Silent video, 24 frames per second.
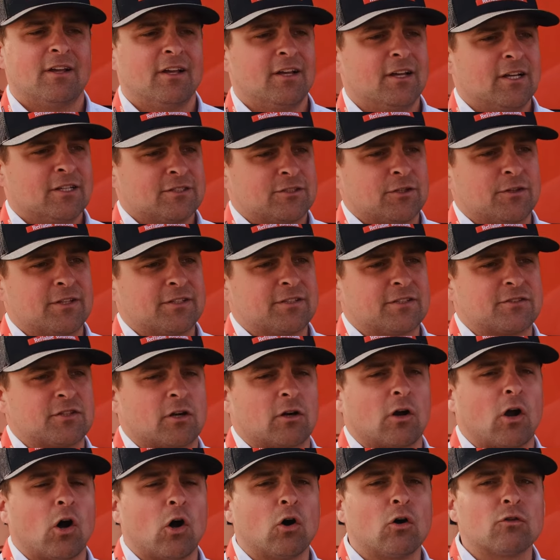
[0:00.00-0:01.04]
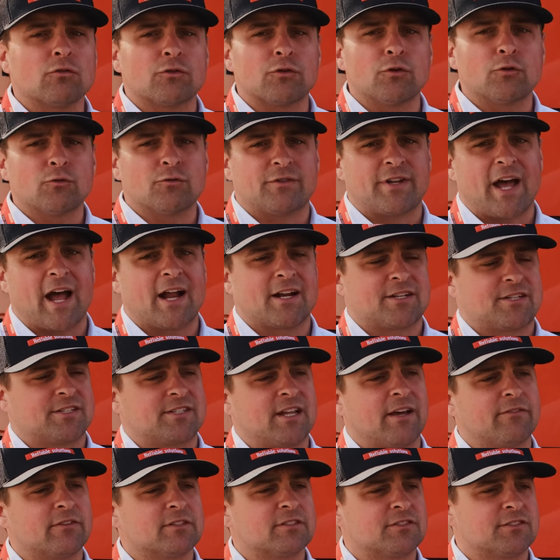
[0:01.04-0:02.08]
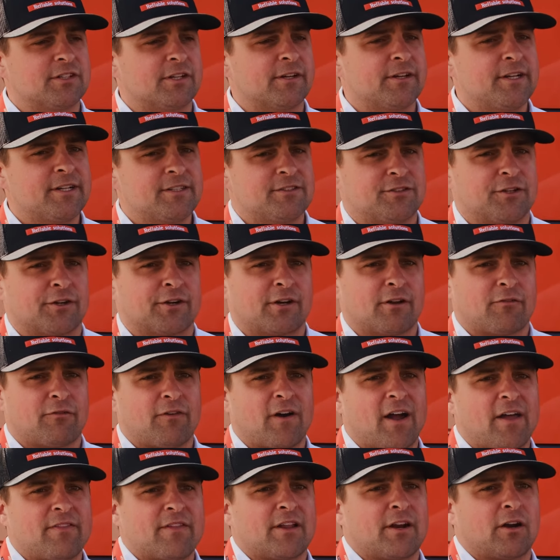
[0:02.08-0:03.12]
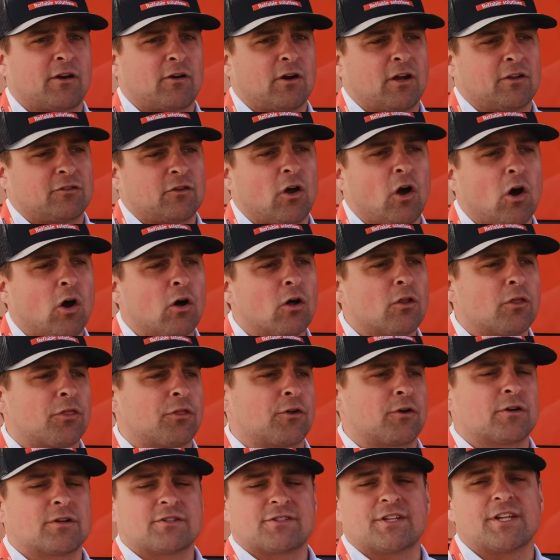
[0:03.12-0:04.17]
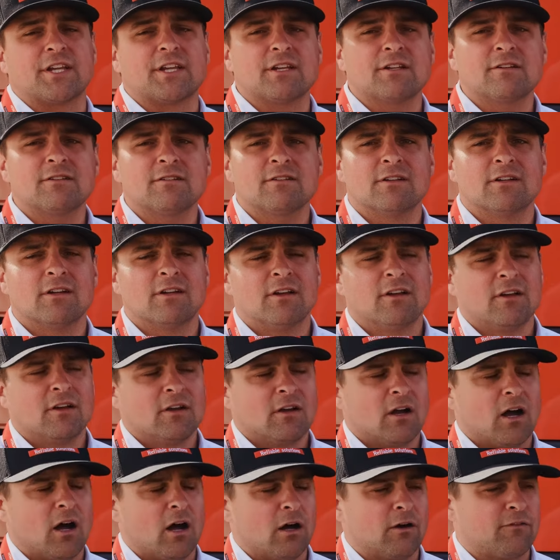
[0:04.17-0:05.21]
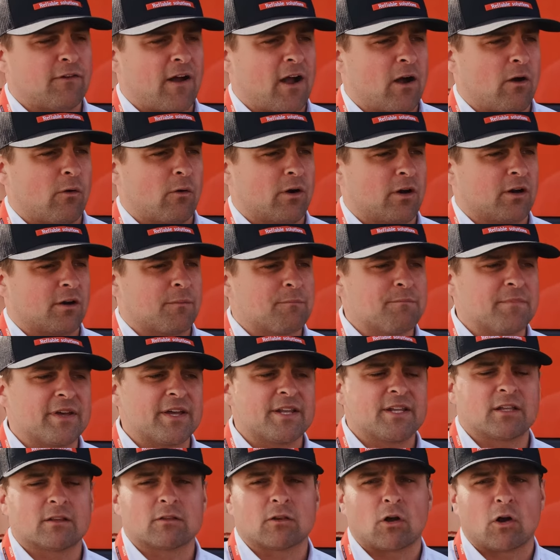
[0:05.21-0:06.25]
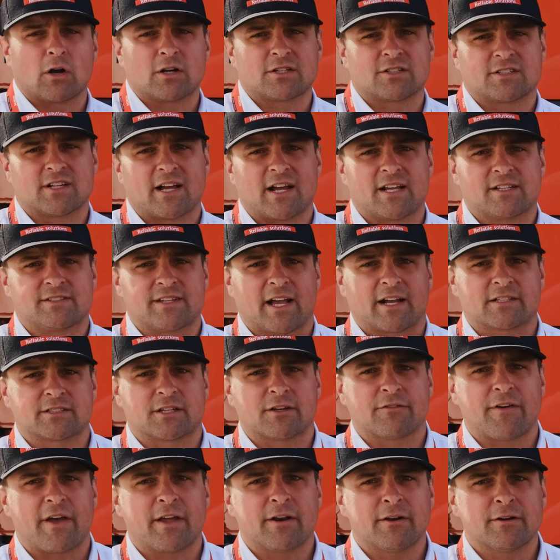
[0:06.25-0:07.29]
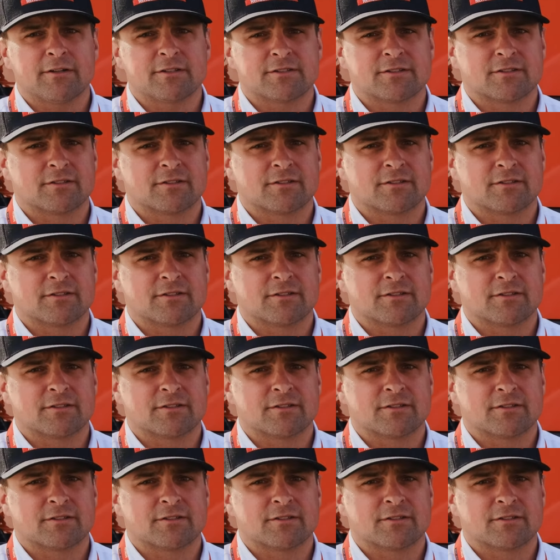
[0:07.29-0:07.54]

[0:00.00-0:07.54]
So this is our all new -7 series. You're gonna find that across all 13 of our mid and large size excavators.